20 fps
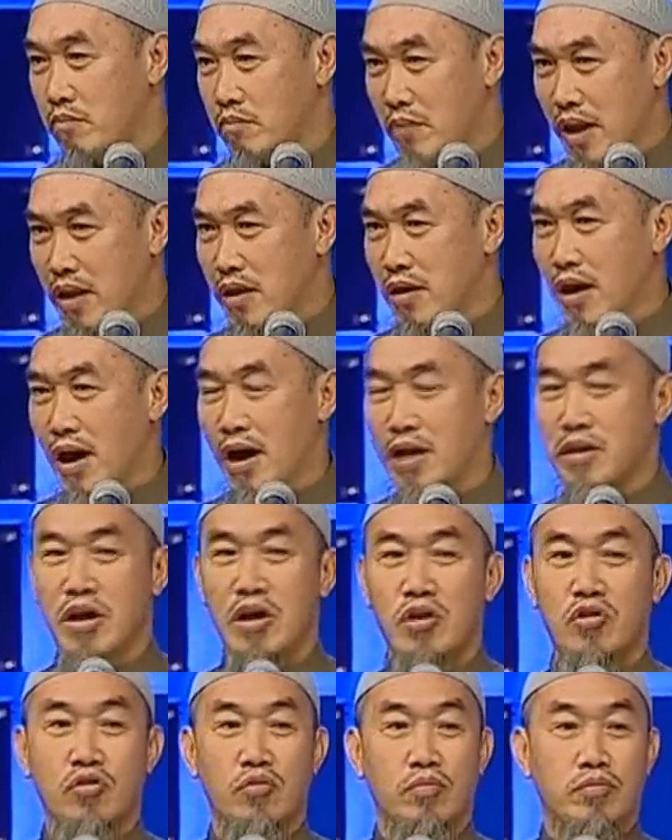and many
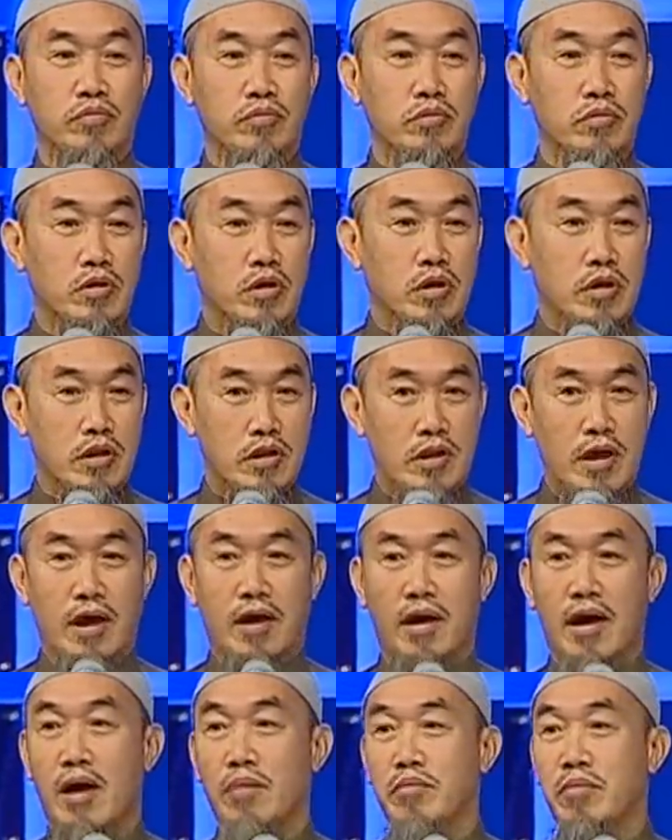other groups,
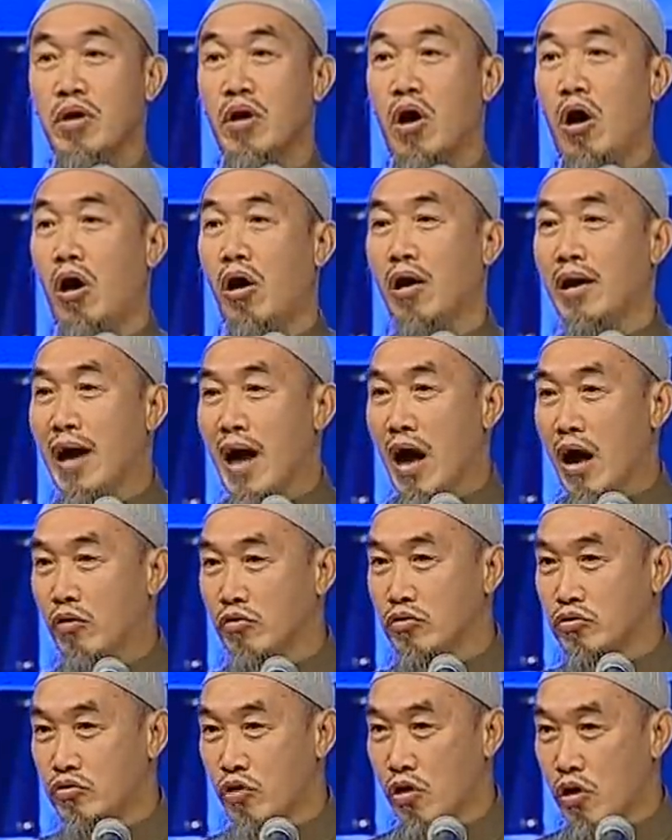they are coming all
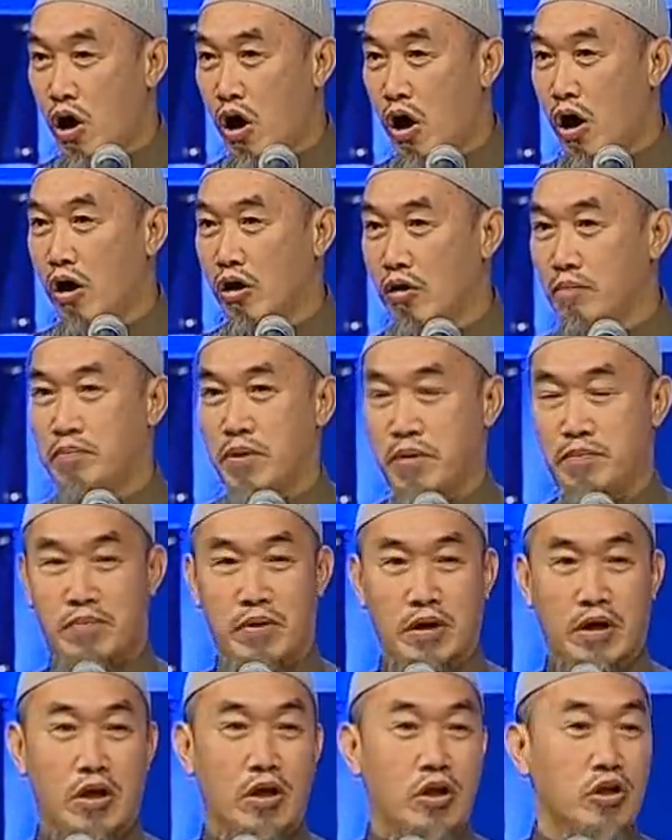out to call
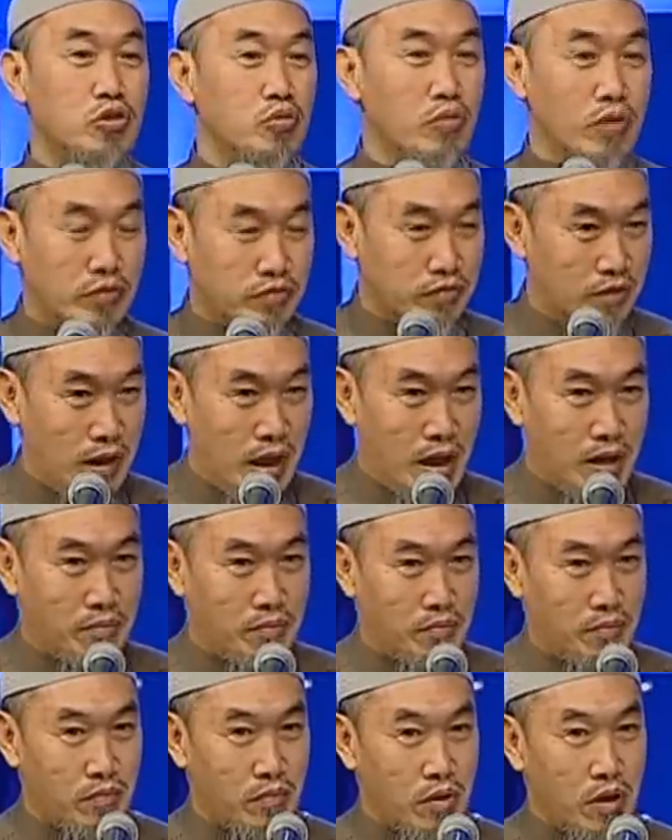people to
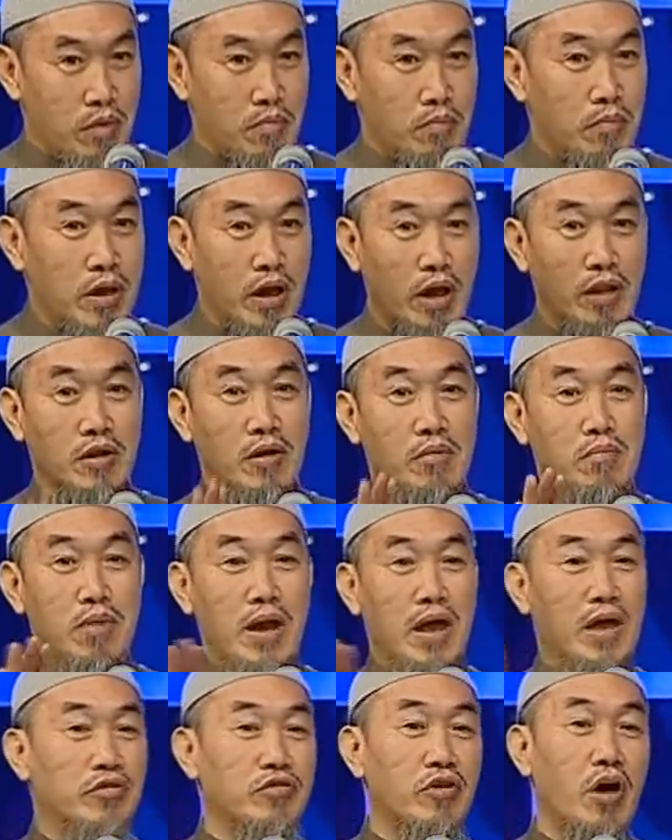Islam May Allah
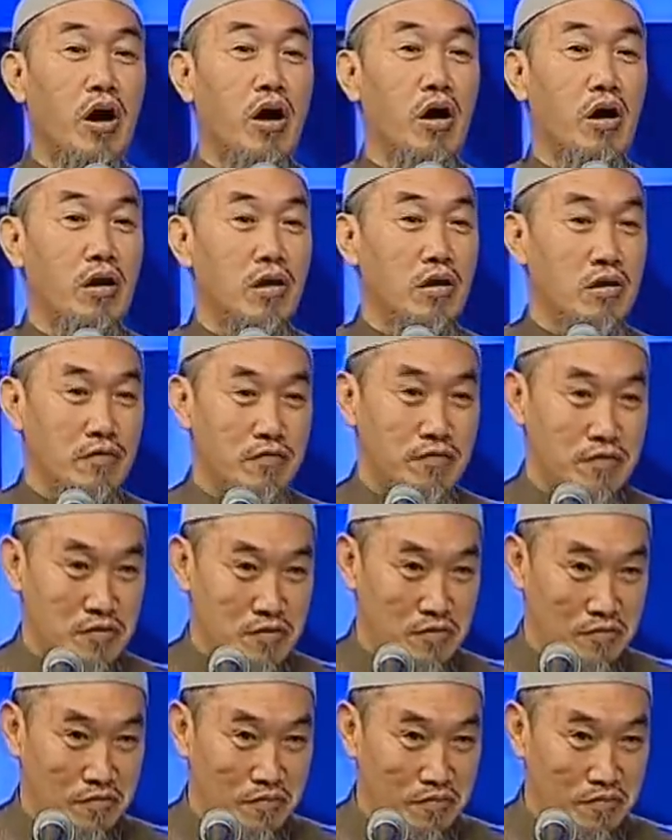bless all of